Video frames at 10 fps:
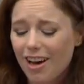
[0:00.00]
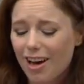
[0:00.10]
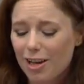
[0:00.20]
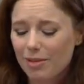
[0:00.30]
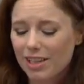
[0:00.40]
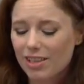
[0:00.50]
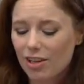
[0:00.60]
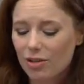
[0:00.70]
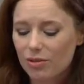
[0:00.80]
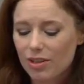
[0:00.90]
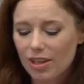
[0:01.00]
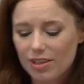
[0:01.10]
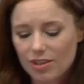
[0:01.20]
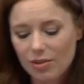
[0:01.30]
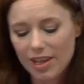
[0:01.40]
And so
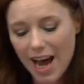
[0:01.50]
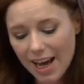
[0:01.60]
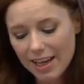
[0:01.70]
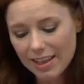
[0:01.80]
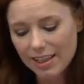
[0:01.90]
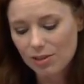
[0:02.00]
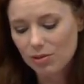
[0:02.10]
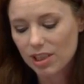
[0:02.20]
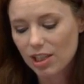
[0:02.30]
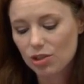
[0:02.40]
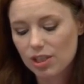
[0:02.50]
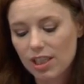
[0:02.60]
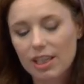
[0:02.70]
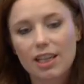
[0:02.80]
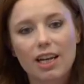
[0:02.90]
that I think is really
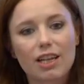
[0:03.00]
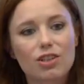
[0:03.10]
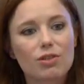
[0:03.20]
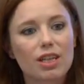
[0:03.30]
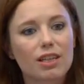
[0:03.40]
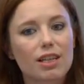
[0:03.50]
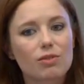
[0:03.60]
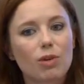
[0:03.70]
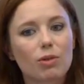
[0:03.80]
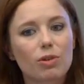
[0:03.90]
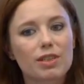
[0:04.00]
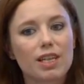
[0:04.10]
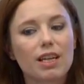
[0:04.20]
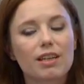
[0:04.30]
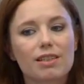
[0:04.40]
interesting, and I do think that's where we're
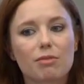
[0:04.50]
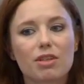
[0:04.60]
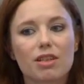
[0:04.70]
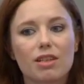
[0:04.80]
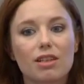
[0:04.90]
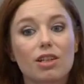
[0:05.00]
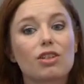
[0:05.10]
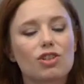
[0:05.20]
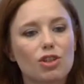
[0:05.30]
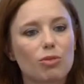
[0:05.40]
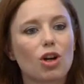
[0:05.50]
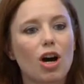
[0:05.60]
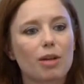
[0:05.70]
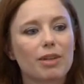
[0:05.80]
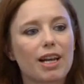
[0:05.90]
seeing some of the consumer
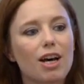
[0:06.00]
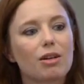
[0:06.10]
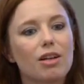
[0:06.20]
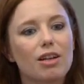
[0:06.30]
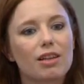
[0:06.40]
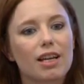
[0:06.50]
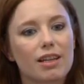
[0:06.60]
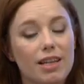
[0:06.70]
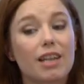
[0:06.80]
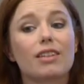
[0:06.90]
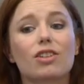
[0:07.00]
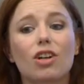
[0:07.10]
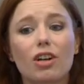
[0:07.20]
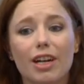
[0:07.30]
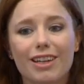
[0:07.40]
harm that that is
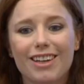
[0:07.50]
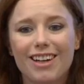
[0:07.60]
occurring,